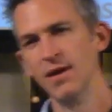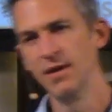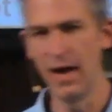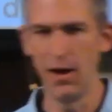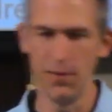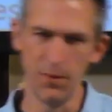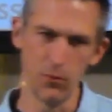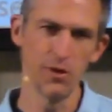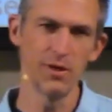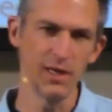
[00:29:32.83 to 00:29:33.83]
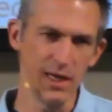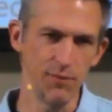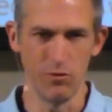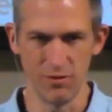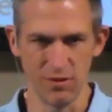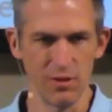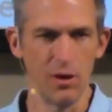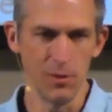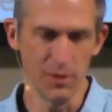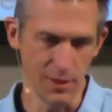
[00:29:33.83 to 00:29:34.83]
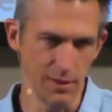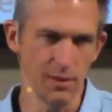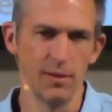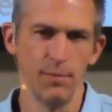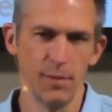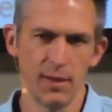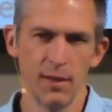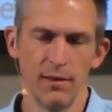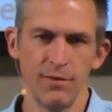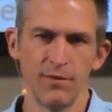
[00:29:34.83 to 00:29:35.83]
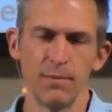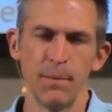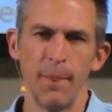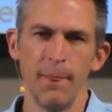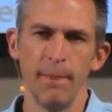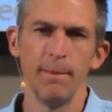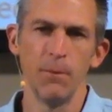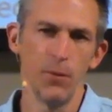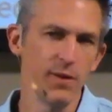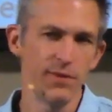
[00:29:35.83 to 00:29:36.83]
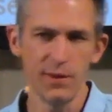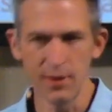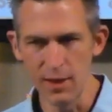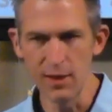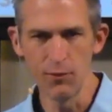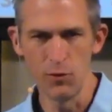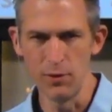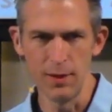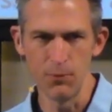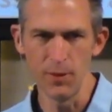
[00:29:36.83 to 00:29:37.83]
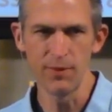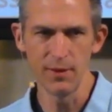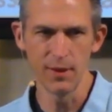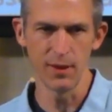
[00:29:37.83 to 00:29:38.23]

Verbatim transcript: Now, the word evil is loaded because we think evil and we think